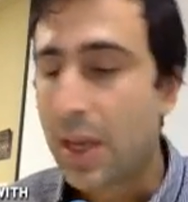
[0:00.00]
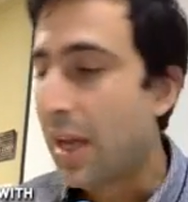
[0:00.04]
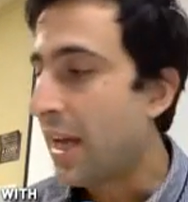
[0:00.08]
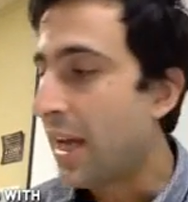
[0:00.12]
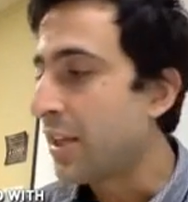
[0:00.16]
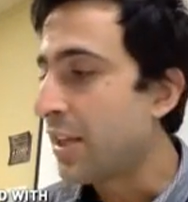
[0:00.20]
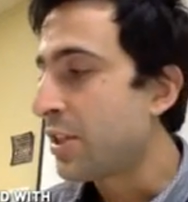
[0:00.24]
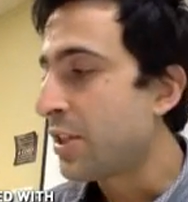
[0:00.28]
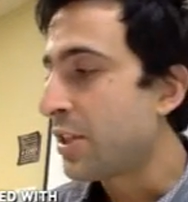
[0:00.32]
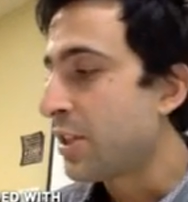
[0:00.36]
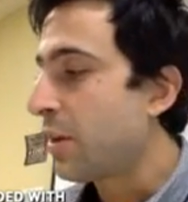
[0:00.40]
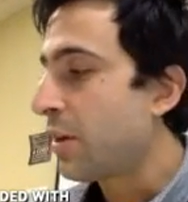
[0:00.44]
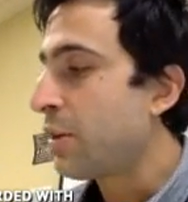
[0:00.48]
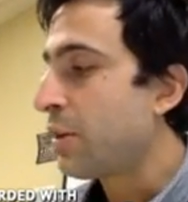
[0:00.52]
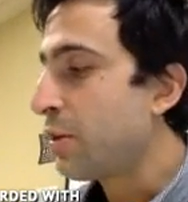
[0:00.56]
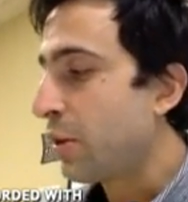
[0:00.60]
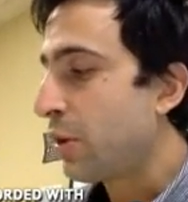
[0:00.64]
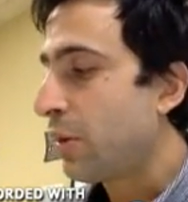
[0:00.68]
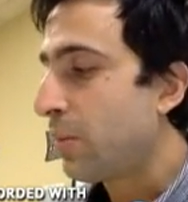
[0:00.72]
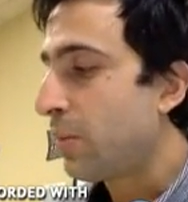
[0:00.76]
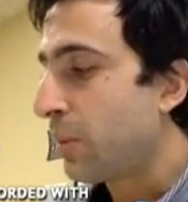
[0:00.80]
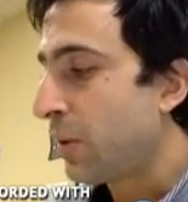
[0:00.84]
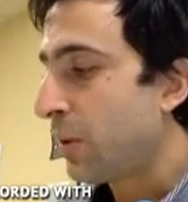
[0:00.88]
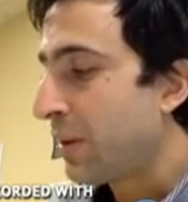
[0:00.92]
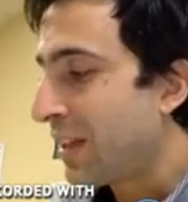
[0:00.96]
And so a
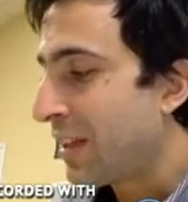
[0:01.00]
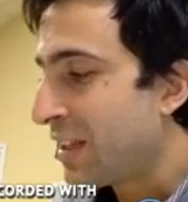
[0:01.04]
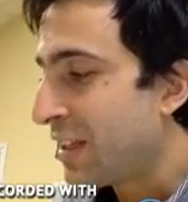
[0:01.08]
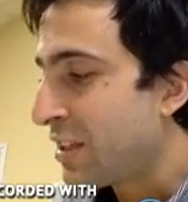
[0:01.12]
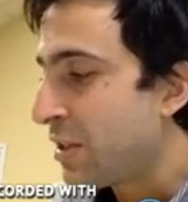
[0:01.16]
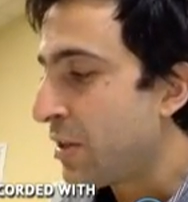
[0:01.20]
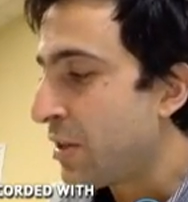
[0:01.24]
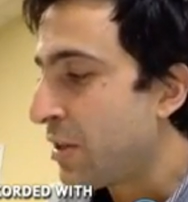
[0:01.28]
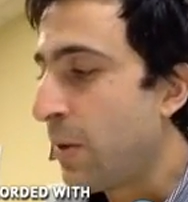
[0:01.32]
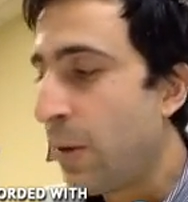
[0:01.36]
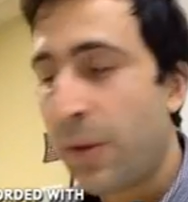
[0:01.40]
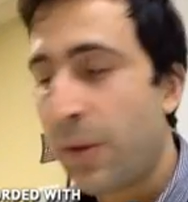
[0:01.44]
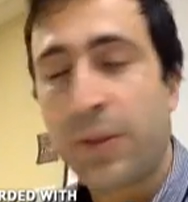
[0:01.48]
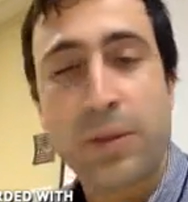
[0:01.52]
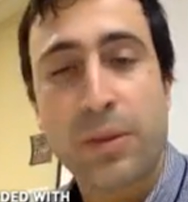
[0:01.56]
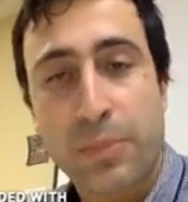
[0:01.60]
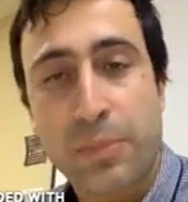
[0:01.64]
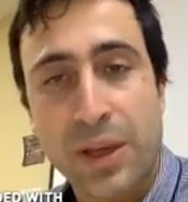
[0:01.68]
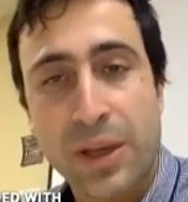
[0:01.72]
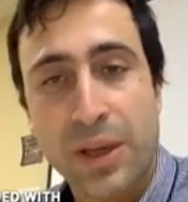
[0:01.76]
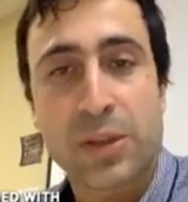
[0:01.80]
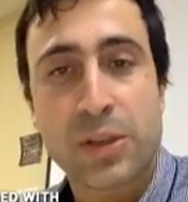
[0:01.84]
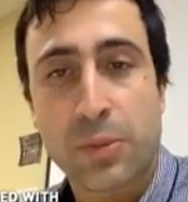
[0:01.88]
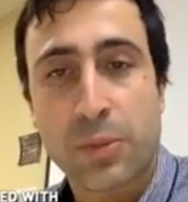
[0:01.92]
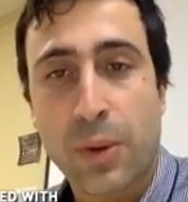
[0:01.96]
dot plot is not the
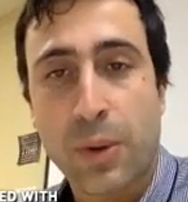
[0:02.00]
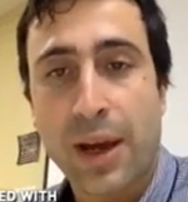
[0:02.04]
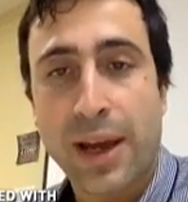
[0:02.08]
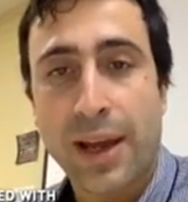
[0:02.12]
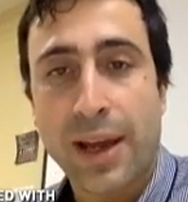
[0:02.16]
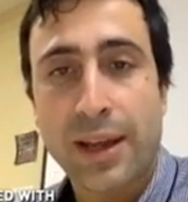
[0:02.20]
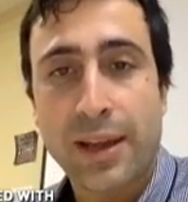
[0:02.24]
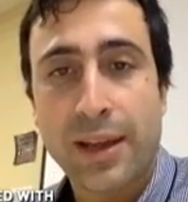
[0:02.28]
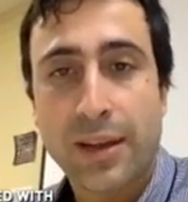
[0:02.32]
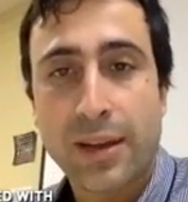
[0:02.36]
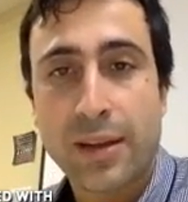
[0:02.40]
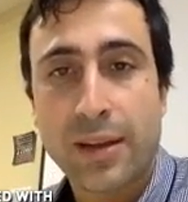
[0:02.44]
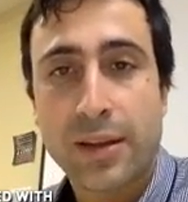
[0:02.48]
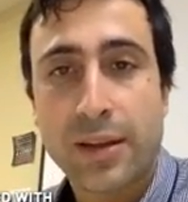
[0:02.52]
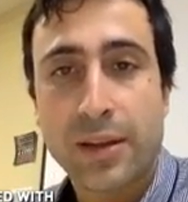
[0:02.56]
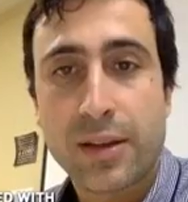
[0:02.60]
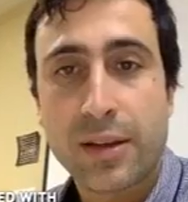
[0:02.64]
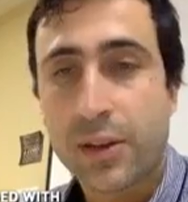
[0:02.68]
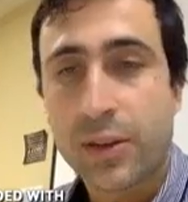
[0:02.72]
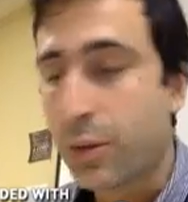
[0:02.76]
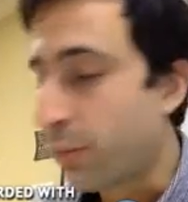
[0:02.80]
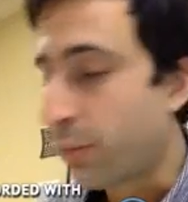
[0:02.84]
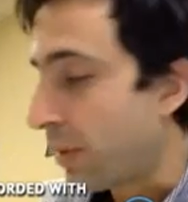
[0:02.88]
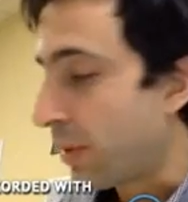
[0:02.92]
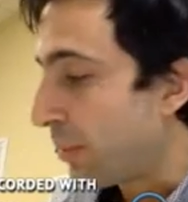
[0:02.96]
best way
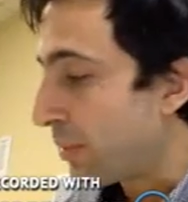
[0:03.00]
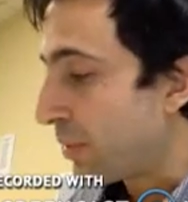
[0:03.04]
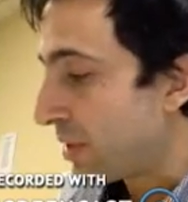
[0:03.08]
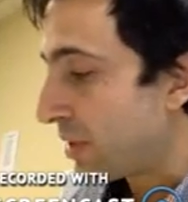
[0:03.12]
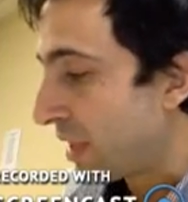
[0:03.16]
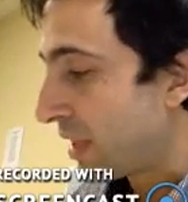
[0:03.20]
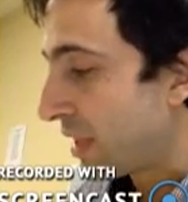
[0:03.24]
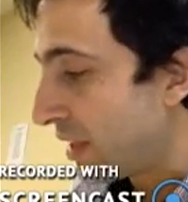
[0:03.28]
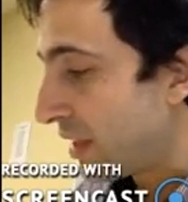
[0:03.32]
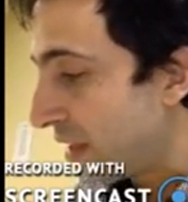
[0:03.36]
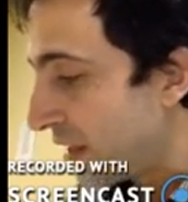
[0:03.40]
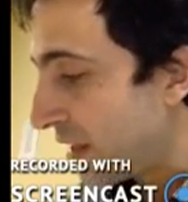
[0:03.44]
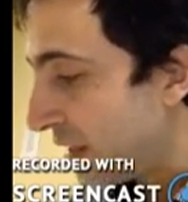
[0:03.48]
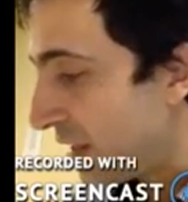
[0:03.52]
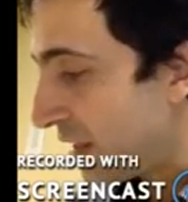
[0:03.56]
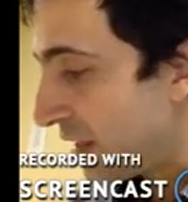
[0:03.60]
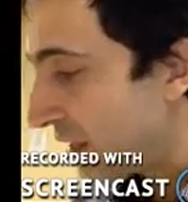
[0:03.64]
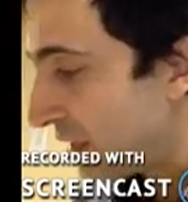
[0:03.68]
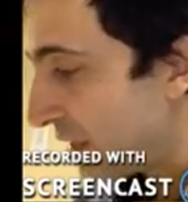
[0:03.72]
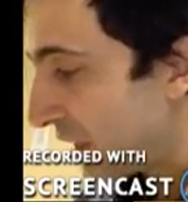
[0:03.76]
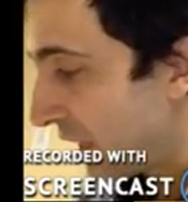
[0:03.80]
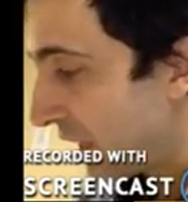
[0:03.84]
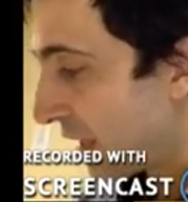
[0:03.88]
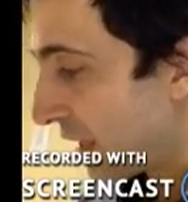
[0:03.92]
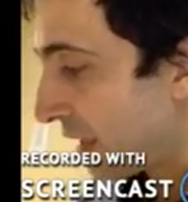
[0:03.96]
to represent
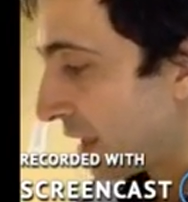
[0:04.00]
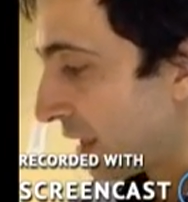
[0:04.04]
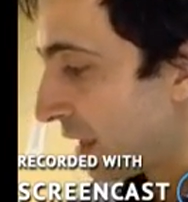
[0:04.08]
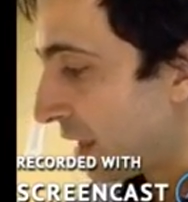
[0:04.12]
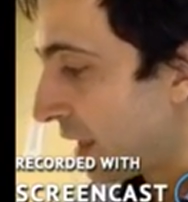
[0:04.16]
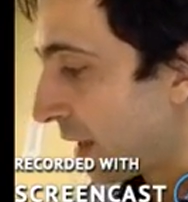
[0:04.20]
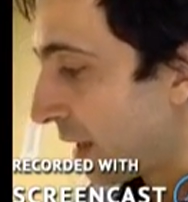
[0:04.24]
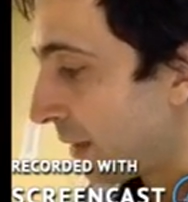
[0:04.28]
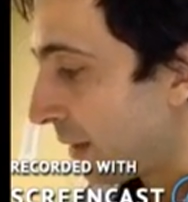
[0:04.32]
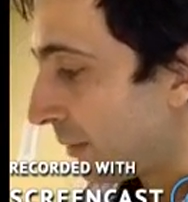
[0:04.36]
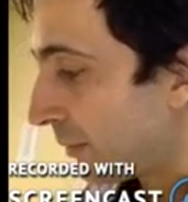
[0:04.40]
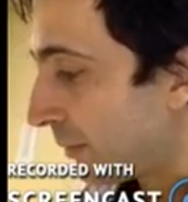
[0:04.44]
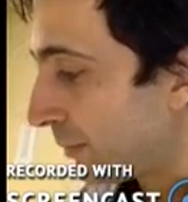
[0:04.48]
this data here.